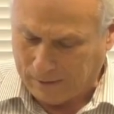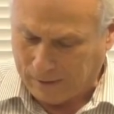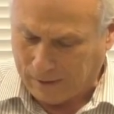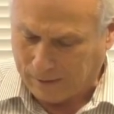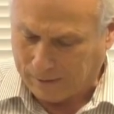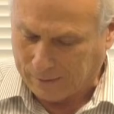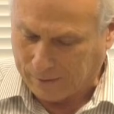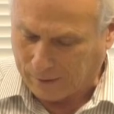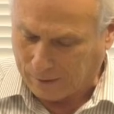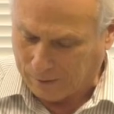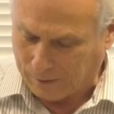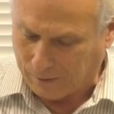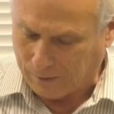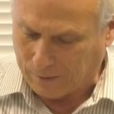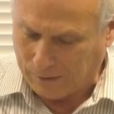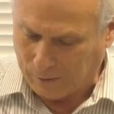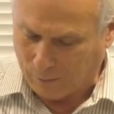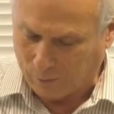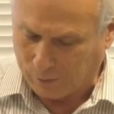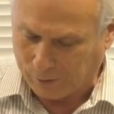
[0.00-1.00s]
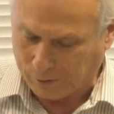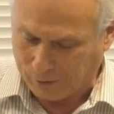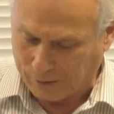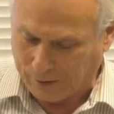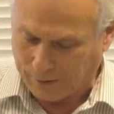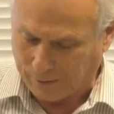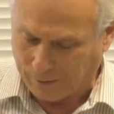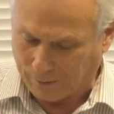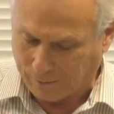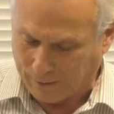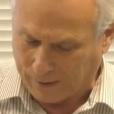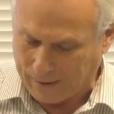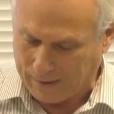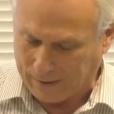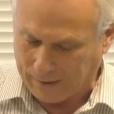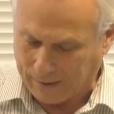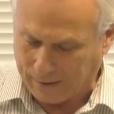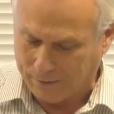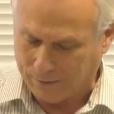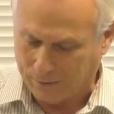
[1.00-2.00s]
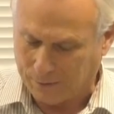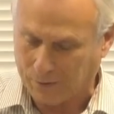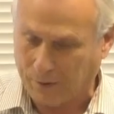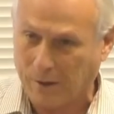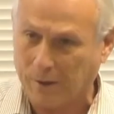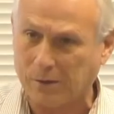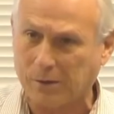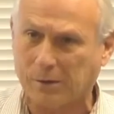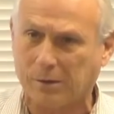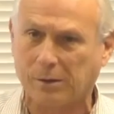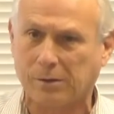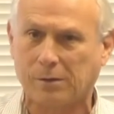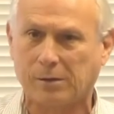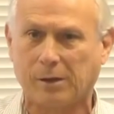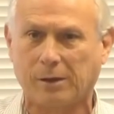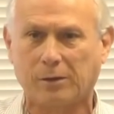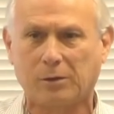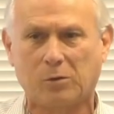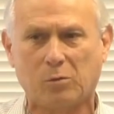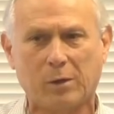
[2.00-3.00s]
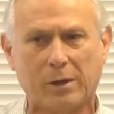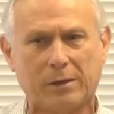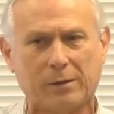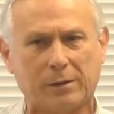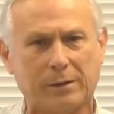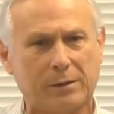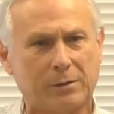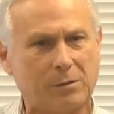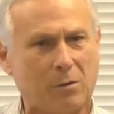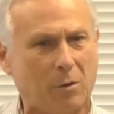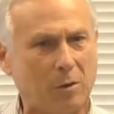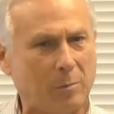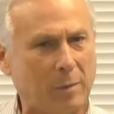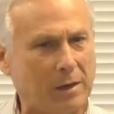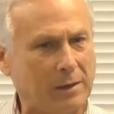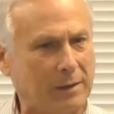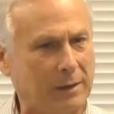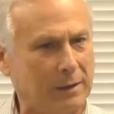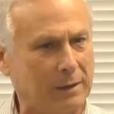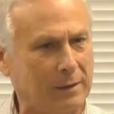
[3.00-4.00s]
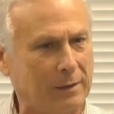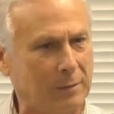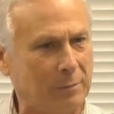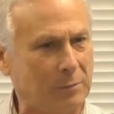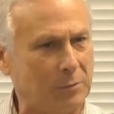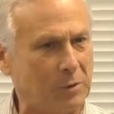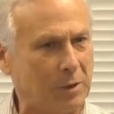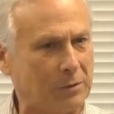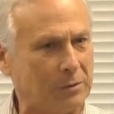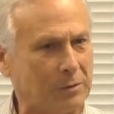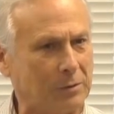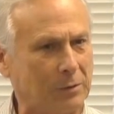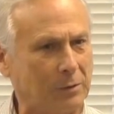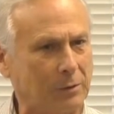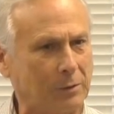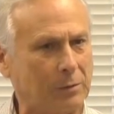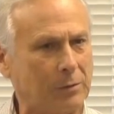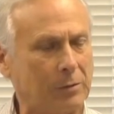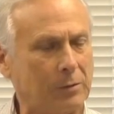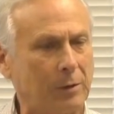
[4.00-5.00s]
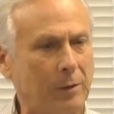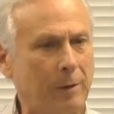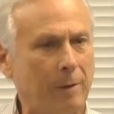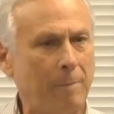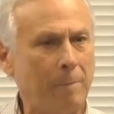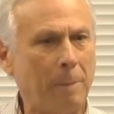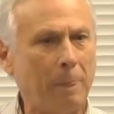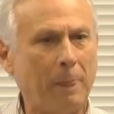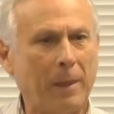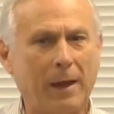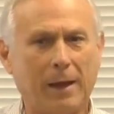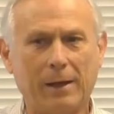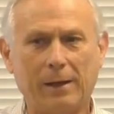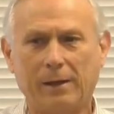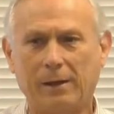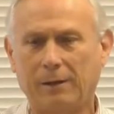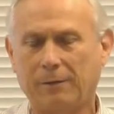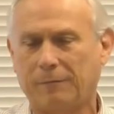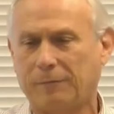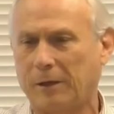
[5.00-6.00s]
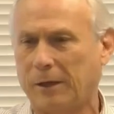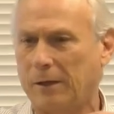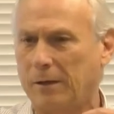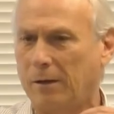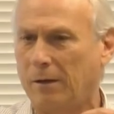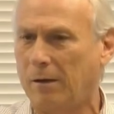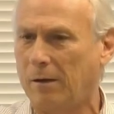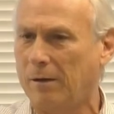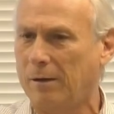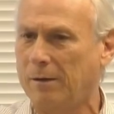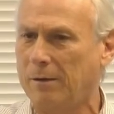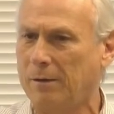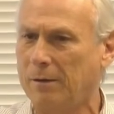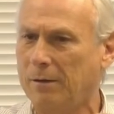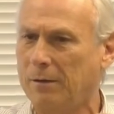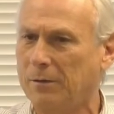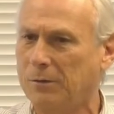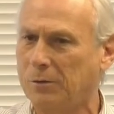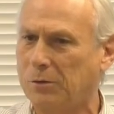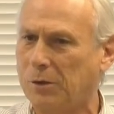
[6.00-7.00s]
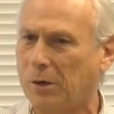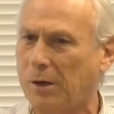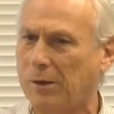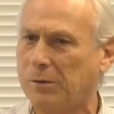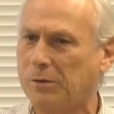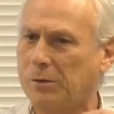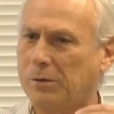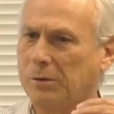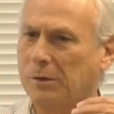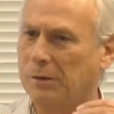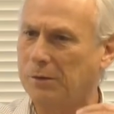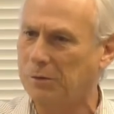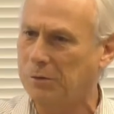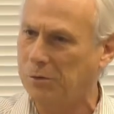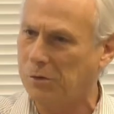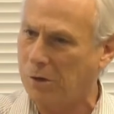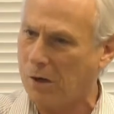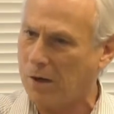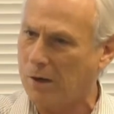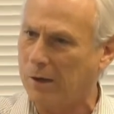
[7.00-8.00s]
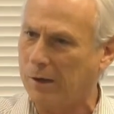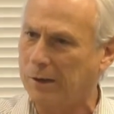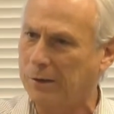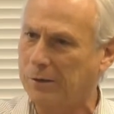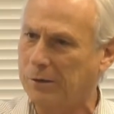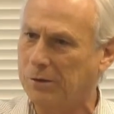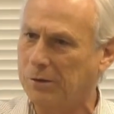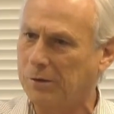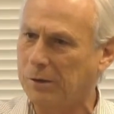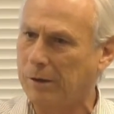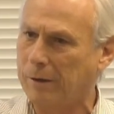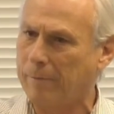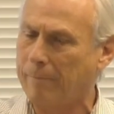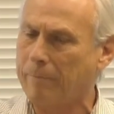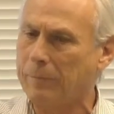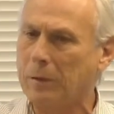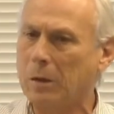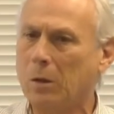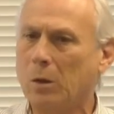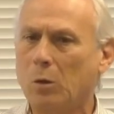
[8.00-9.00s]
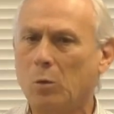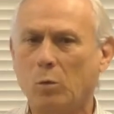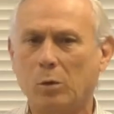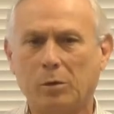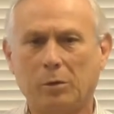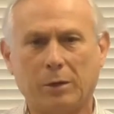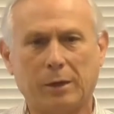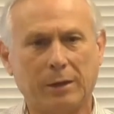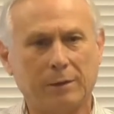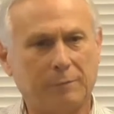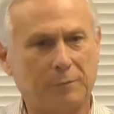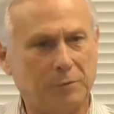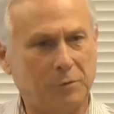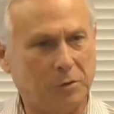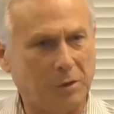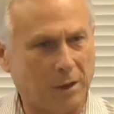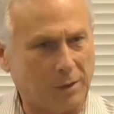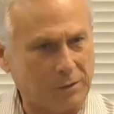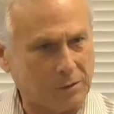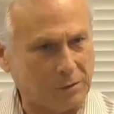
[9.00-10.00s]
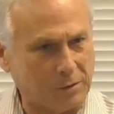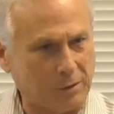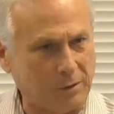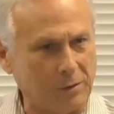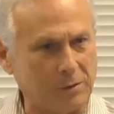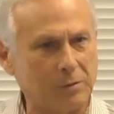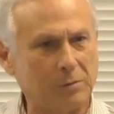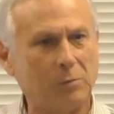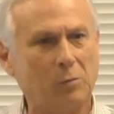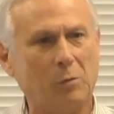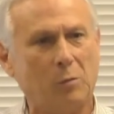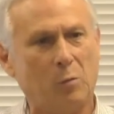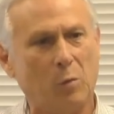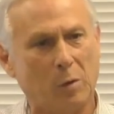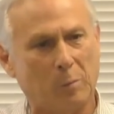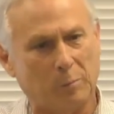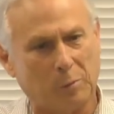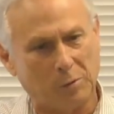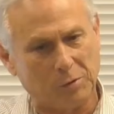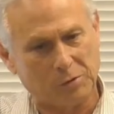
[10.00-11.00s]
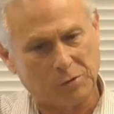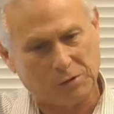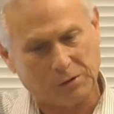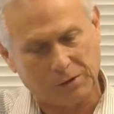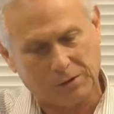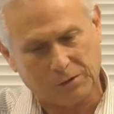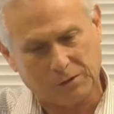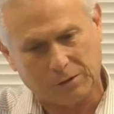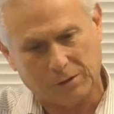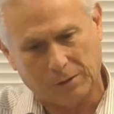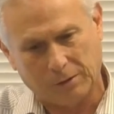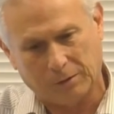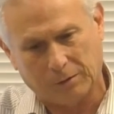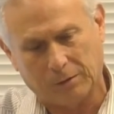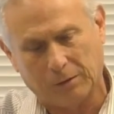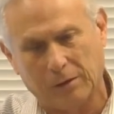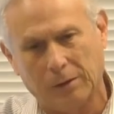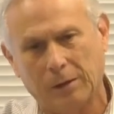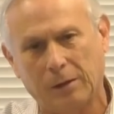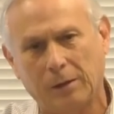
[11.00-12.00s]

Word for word: I tell you, he will see that they get justice and quickly. It's all about getting them justice. And if an unjust judge will give justice when we're persistent,